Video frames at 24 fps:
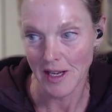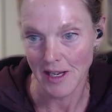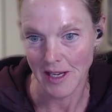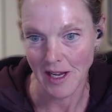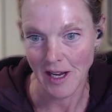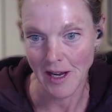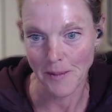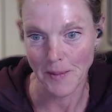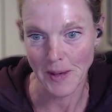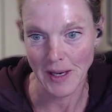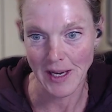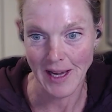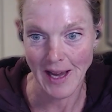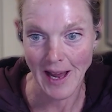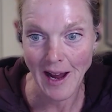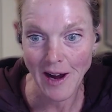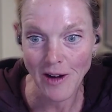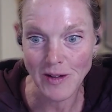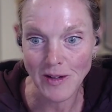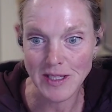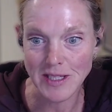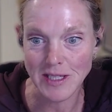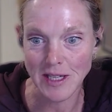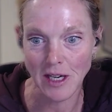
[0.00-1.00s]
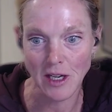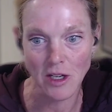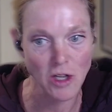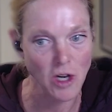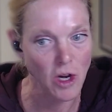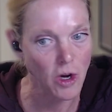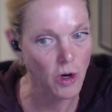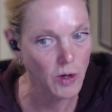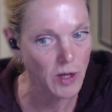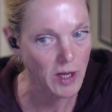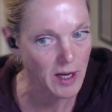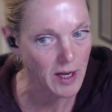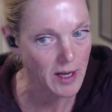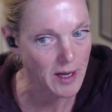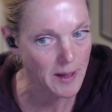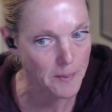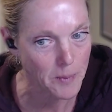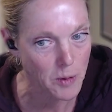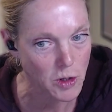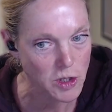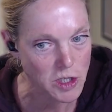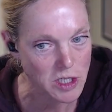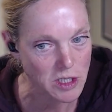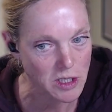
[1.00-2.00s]
Yeah, but now it's like, no, you got to
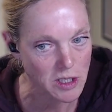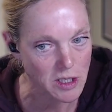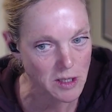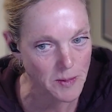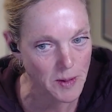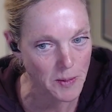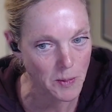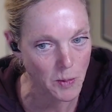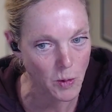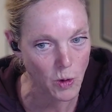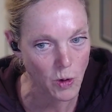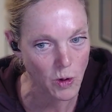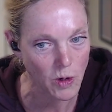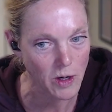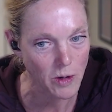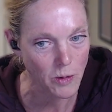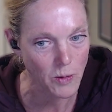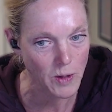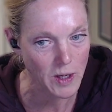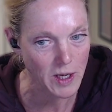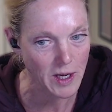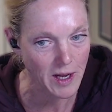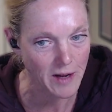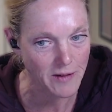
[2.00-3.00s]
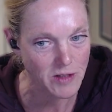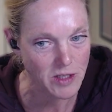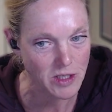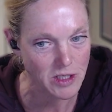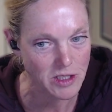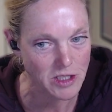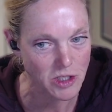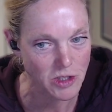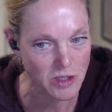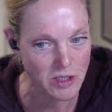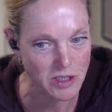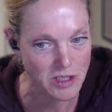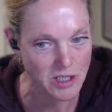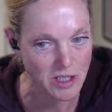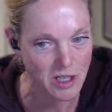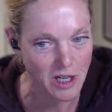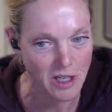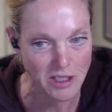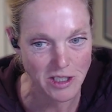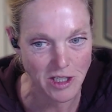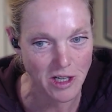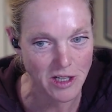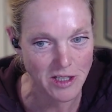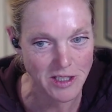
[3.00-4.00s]
push a little bit more, and we have to do the
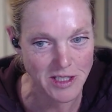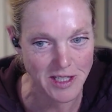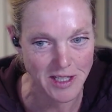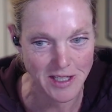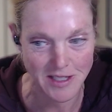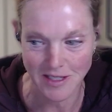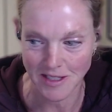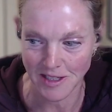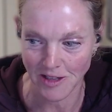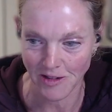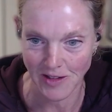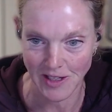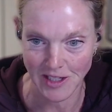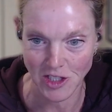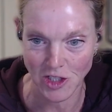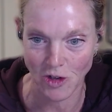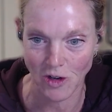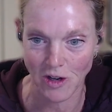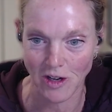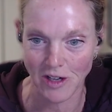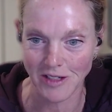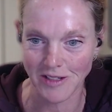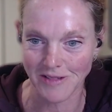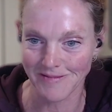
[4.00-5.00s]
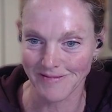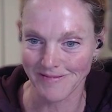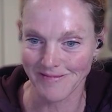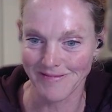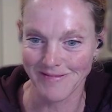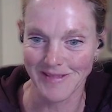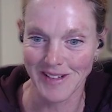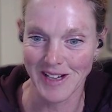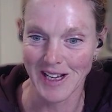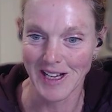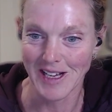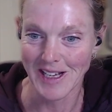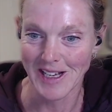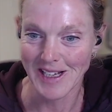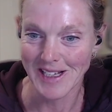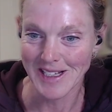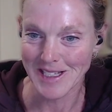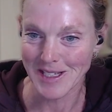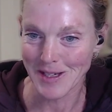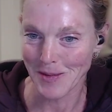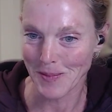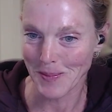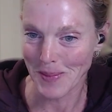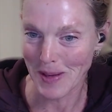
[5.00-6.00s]
talk, talk test. Now that's too hard.
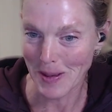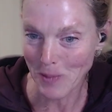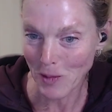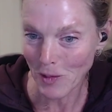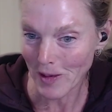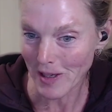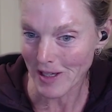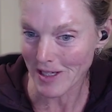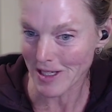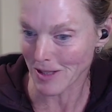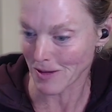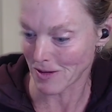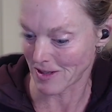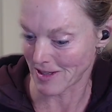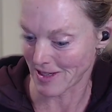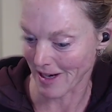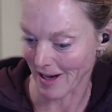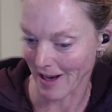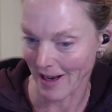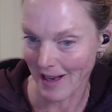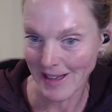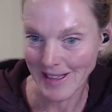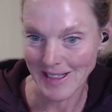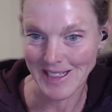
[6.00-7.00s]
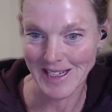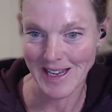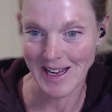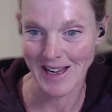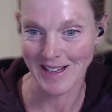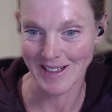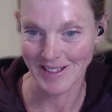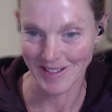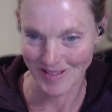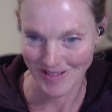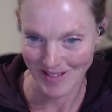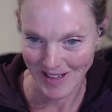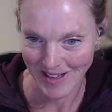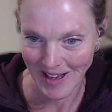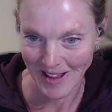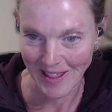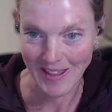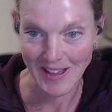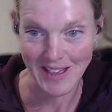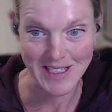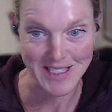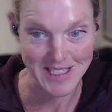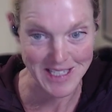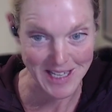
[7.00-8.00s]
So people need to dial it down
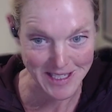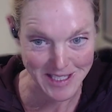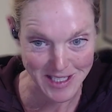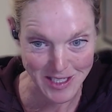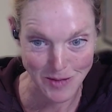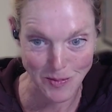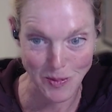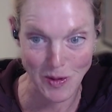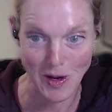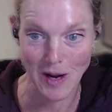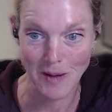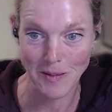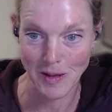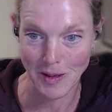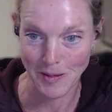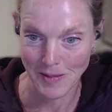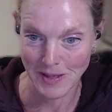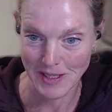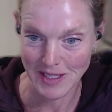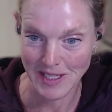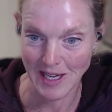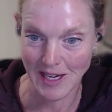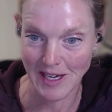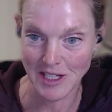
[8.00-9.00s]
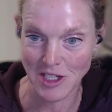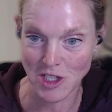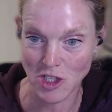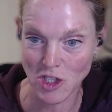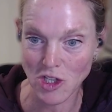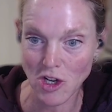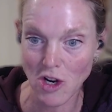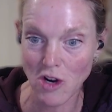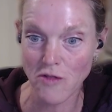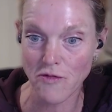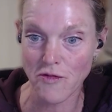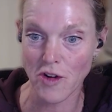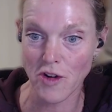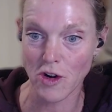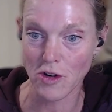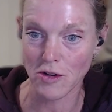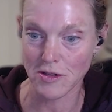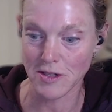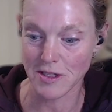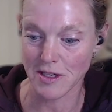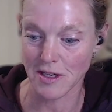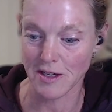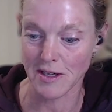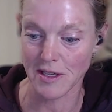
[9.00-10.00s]
because that's the problem is they get so
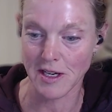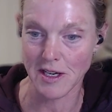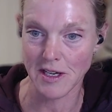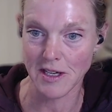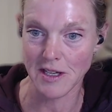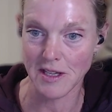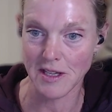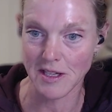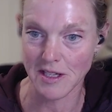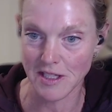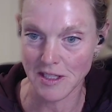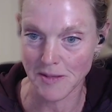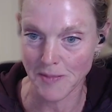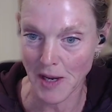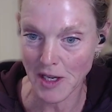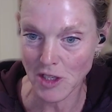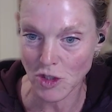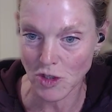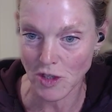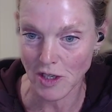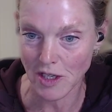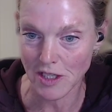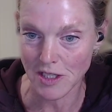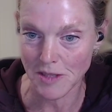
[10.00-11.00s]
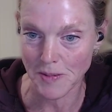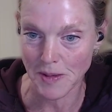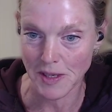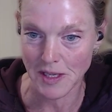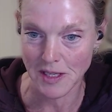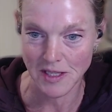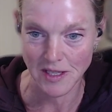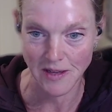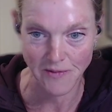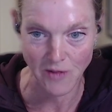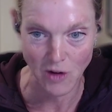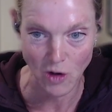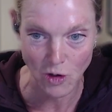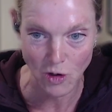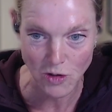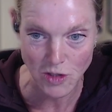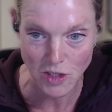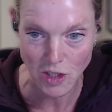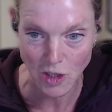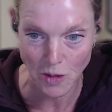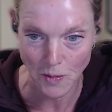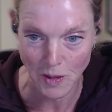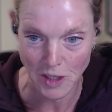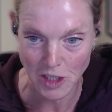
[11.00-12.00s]
focused on hitting these metrics because they've heard
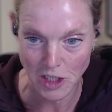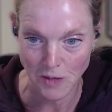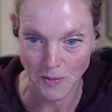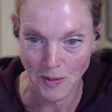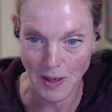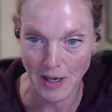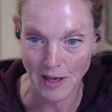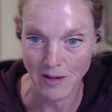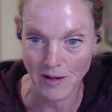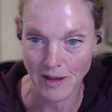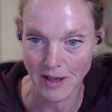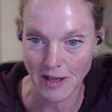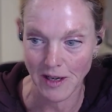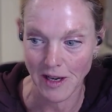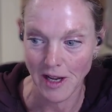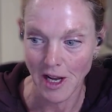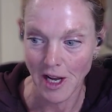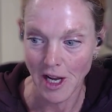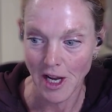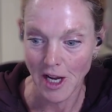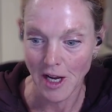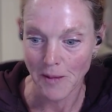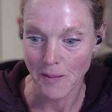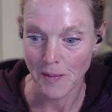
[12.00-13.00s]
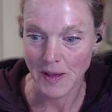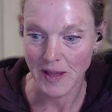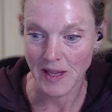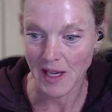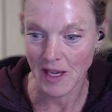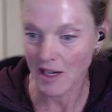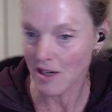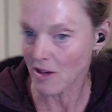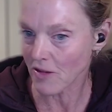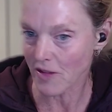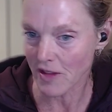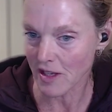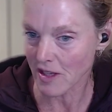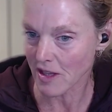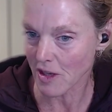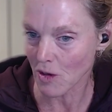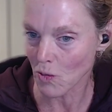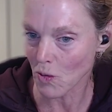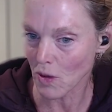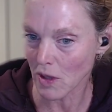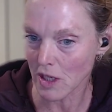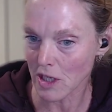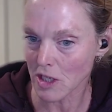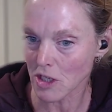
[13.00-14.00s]
so much about it, but they, I don't think they
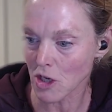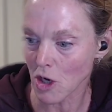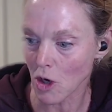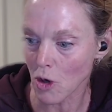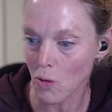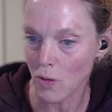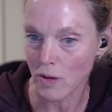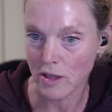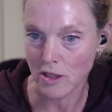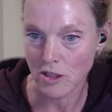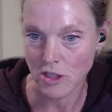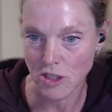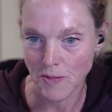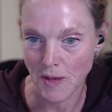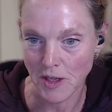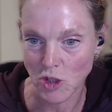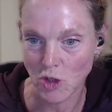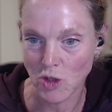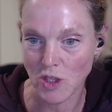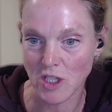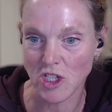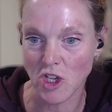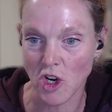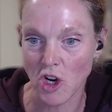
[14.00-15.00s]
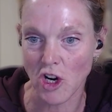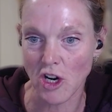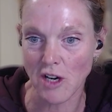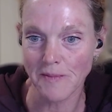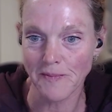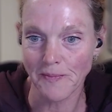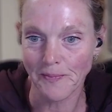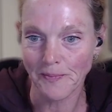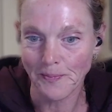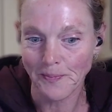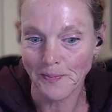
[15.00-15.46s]
really know what those metrics are.